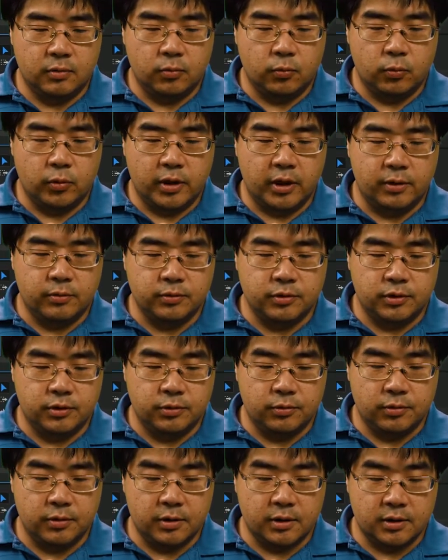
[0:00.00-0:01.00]
when I was
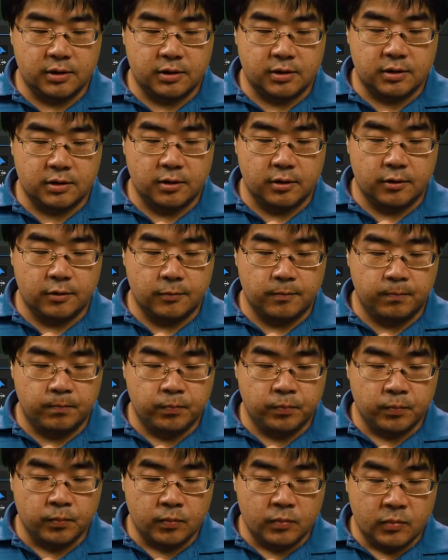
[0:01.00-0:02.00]
doing this. So
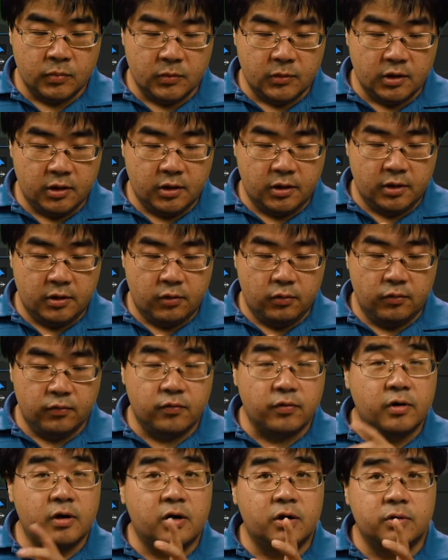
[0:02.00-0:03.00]

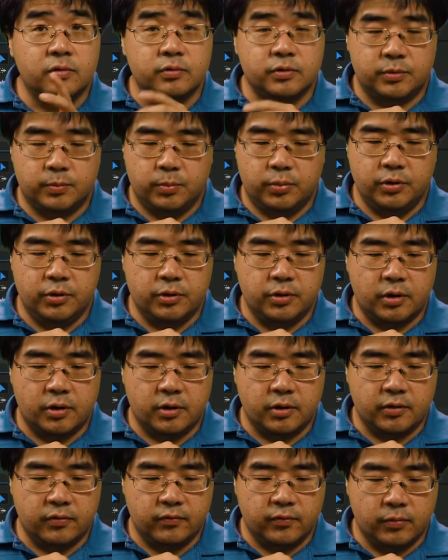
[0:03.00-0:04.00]
overall, it was pretty
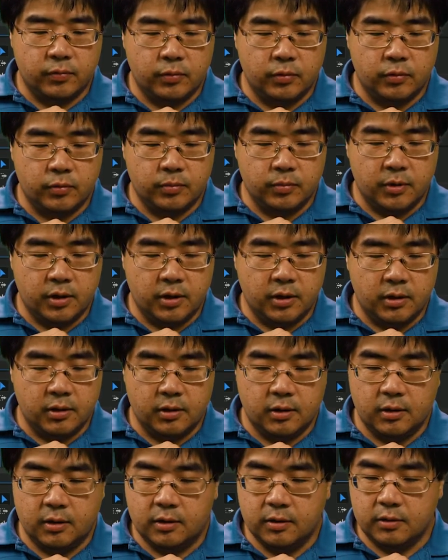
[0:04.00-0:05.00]
dark of a room, and
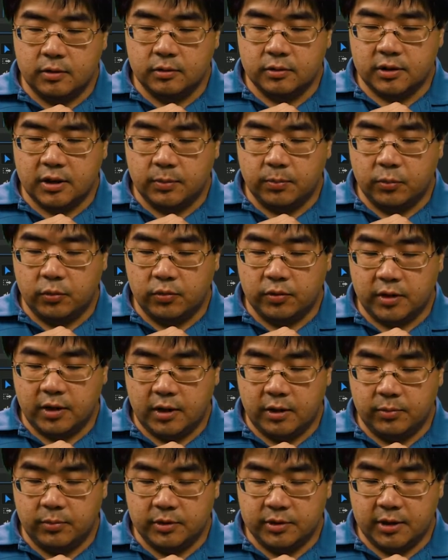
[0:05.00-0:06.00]
looks like both
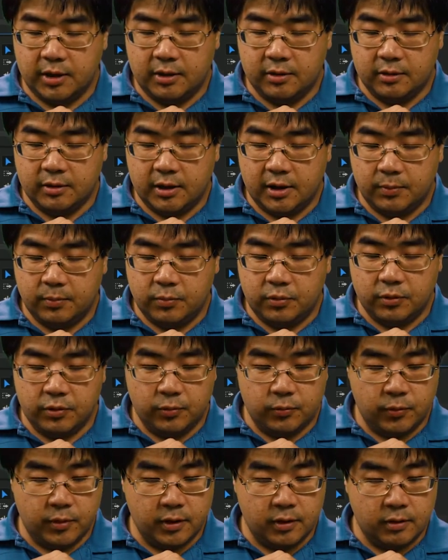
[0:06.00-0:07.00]
cameras handled that pretty
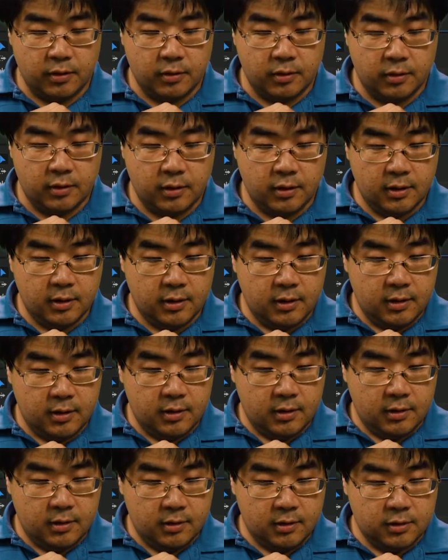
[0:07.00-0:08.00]
well.
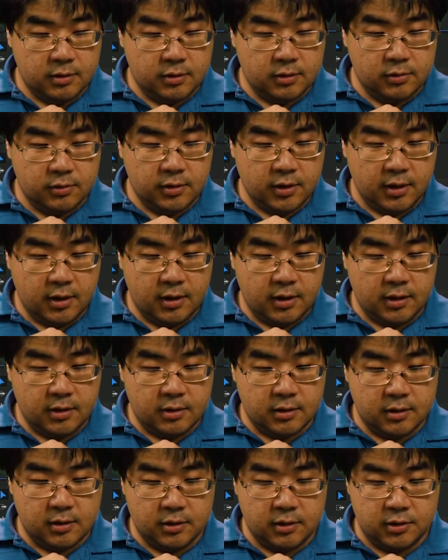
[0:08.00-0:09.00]
Let's look
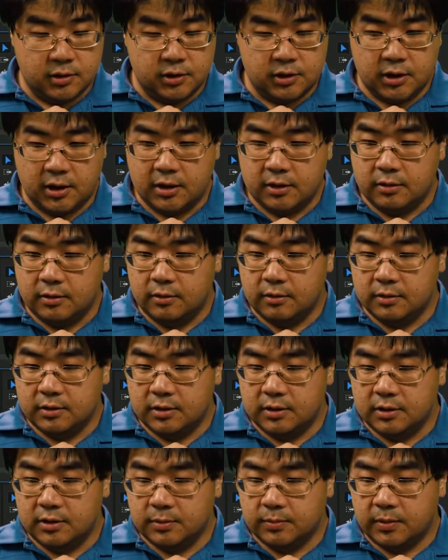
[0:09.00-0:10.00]
at the shadows.
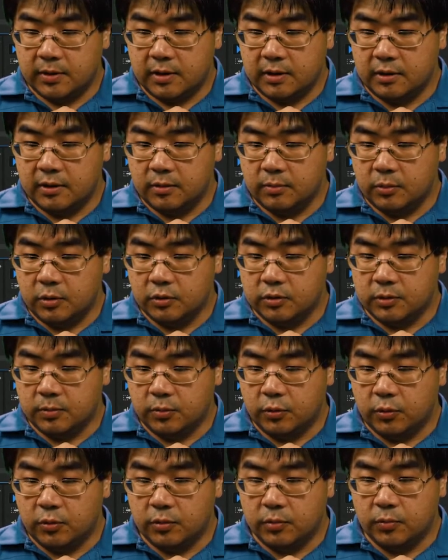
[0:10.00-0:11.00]
This is probably the most
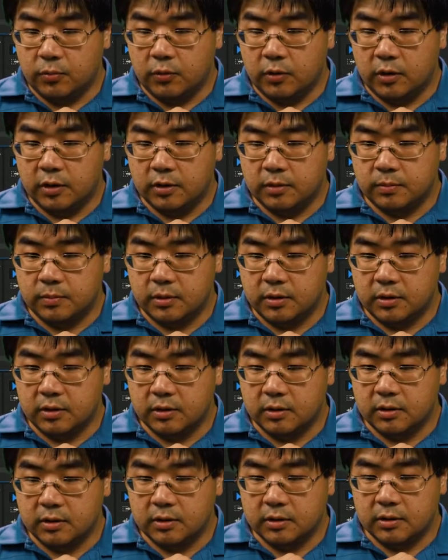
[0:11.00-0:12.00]
important one,
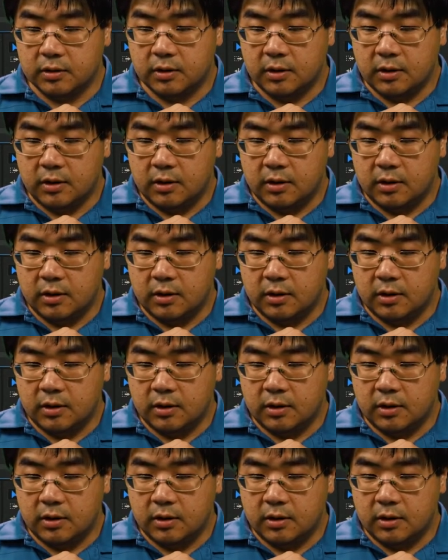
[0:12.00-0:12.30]
because